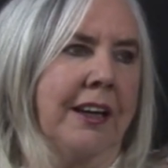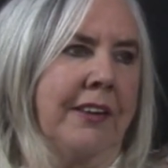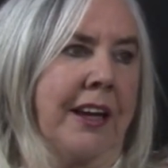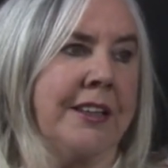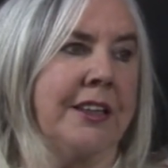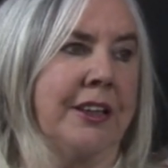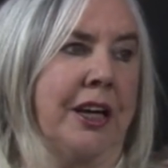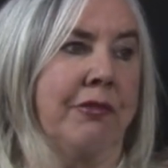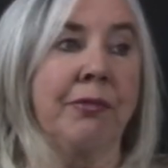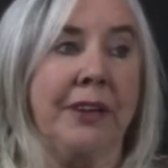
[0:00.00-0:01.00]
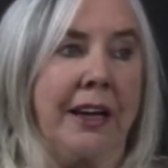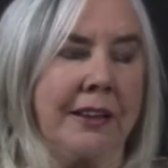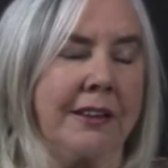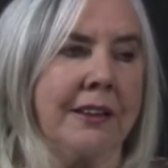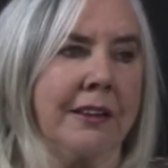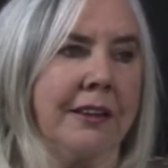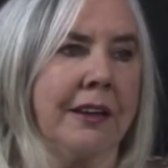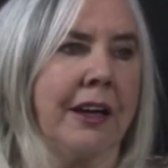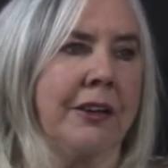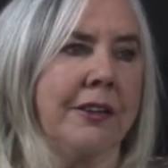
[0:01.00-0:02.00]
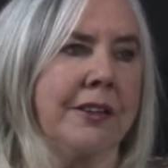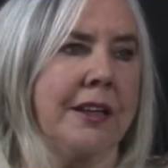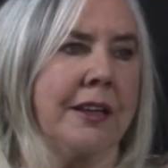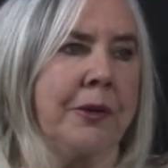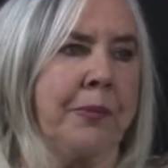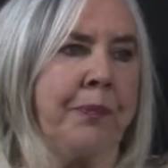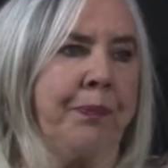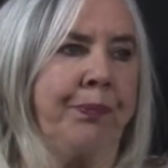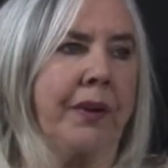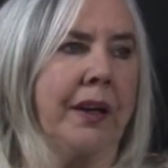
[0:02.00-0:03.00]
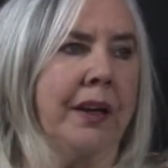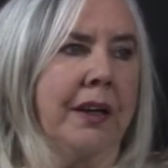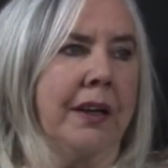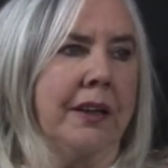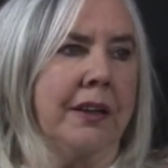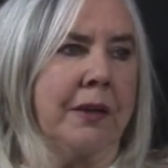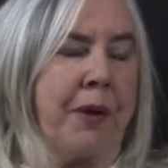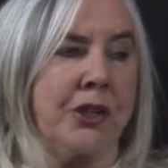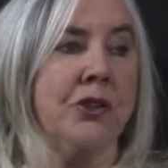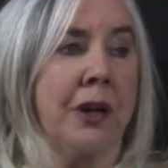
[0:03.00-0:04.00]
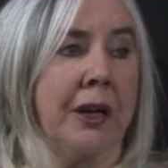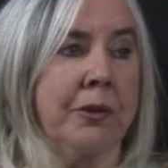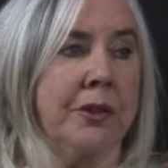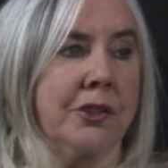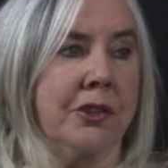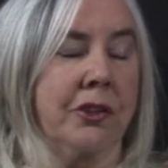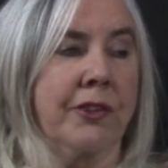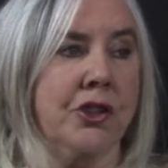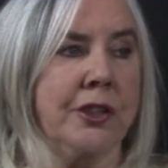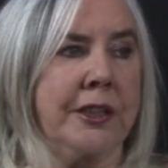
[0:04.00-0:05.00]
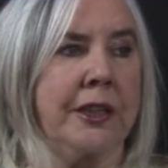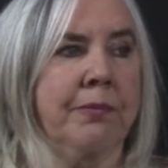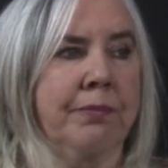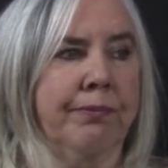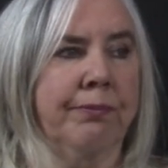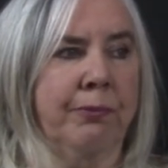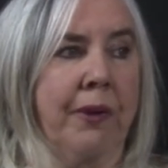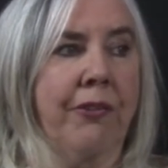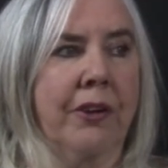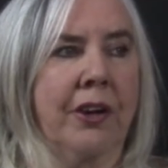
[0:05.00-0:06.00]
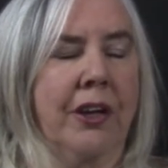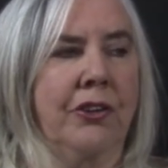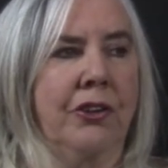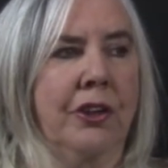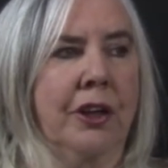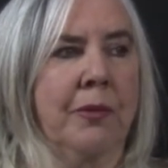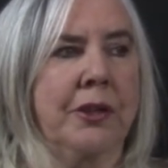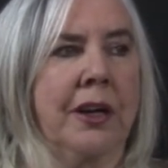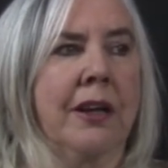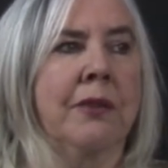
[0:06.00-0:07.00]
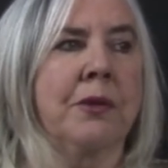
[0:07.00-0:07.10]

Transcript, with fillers: The idea came from Canada and um, the person who I would sort of associate with the credit union coming to Ireland